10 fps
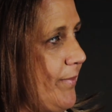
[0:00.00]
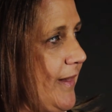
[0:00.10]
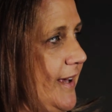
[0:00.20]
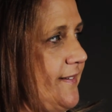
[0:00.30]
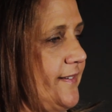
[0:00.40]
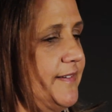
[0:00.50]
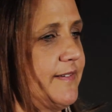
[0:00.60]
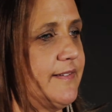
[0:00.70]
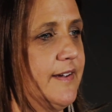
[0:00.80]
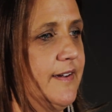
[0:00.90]

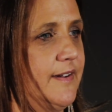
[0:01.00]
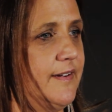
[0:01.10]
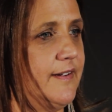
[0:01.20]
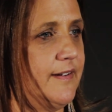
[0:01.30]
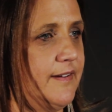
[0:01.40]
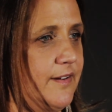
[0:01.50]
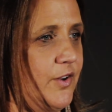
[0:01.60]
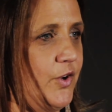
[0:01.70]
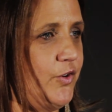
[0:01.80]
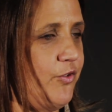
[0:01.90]
places?
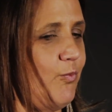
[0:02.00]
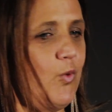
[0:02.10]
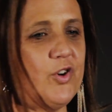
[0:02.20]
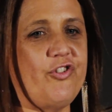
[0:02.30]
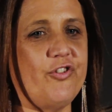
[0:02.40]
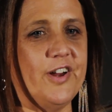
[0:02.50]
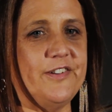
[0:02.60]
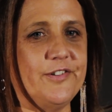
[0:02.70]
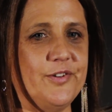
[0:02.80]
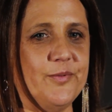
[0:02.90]
What should I
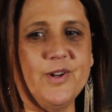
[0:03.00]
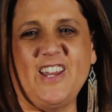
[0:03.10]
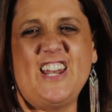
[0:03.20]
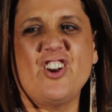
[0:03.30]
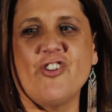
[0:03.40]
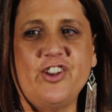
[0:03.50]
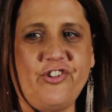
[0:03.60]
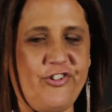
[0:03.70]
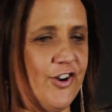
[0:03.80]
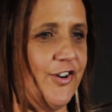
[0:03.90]
do? Any great
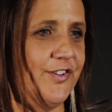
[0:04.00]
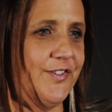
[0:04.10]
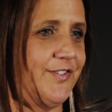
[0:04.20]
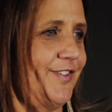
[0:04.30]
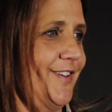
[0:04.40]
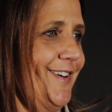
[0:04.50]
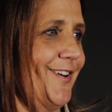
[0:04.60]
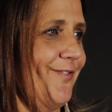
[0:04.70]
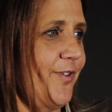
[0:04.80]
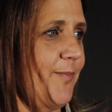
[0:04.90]
shows?
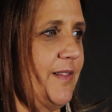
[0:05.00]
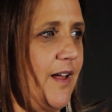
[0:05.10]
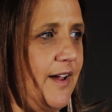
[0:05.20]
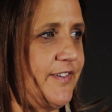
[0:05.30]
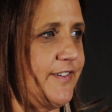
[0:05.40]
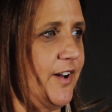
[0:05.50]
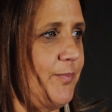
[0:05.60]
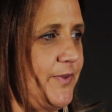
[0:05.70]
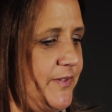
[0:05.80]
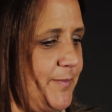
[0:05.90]
From a lifestyle
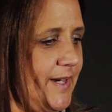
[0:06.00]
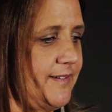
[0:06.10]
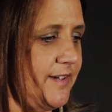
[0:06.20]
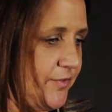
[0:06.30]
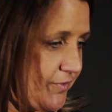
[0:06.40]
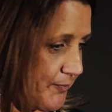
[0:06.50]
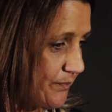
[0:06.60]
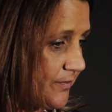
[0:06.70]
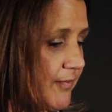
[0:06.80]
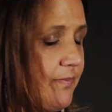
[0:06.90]
perspective.
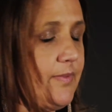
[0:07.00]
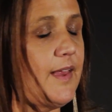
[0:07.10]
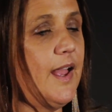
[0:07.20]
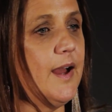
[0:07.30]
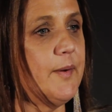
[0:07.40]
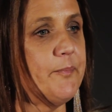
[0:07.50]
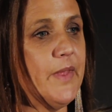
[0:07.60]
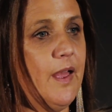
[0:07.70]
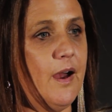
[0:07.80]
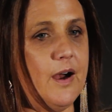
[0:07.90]

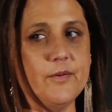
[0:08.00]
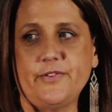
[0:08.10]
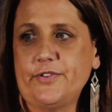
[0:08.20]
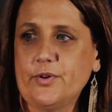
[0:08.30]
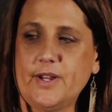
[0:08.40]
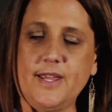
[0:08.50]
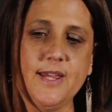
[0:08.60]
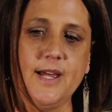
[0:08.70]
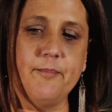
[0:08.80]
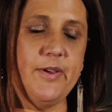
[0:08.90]
I was
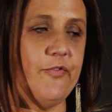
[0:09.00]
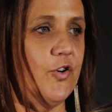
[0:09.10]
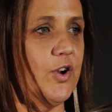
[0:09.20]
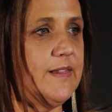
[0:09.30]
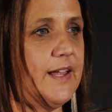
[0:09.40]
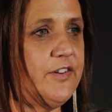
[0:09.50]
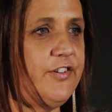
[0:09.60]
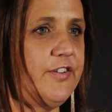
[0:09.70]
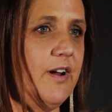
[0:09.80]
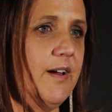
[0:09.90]
talking before at
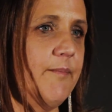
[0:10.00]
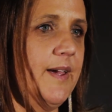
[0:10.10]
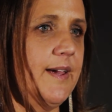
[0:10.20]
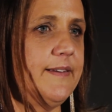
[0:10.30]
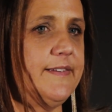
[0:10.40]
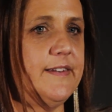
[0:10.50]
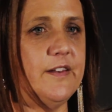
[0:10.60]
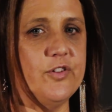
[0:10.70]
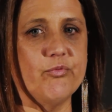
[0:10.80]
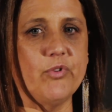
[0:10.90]
lunchtime and said
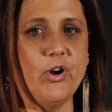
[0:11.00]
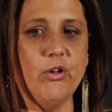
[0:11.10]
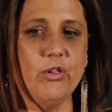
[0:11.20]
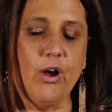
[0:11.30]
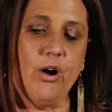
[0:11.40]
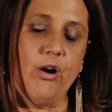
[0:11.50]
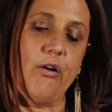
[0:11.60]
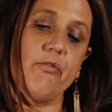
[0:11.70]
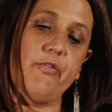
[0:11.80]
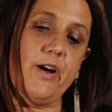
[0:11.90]
that the role
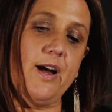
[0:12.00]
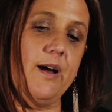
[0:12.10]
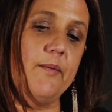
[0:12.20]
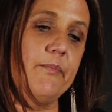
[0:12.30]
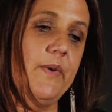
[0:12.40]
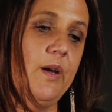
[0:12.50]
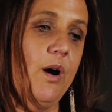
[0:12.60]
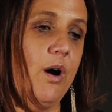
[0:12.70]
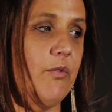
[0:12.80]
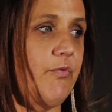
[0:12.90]

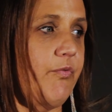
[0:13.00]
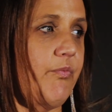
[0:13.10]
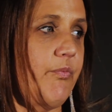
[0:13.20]
of